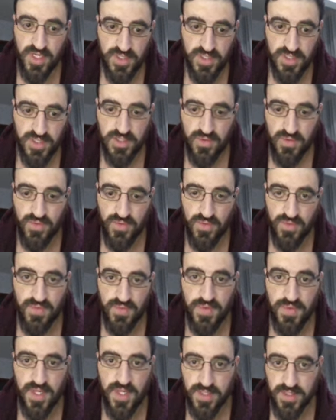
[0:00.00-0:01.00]
so
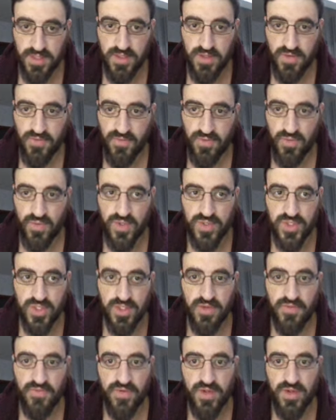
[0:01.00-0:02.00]
thanks a lot for
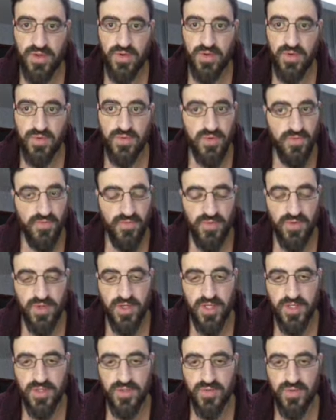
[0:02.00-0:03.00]
watching the video don't
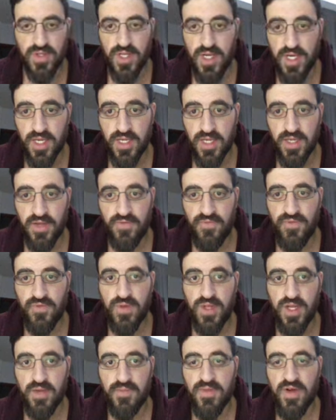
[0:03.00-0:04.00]
forget to like if
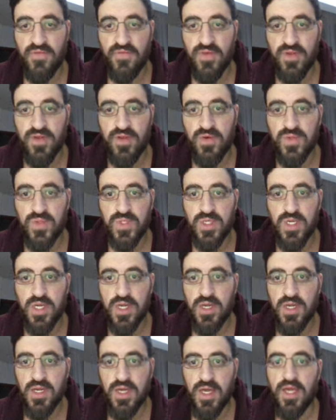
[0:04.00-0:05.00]
you like my videos
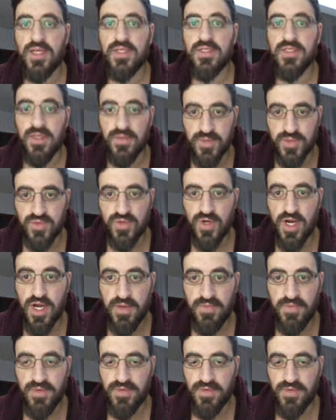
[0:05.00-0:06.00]
and
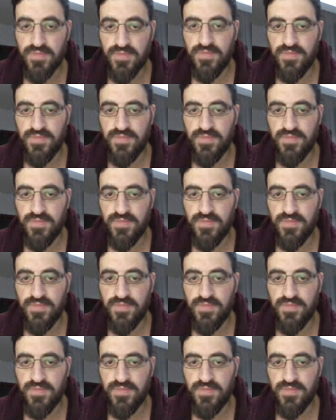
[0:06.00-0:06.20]
subscribe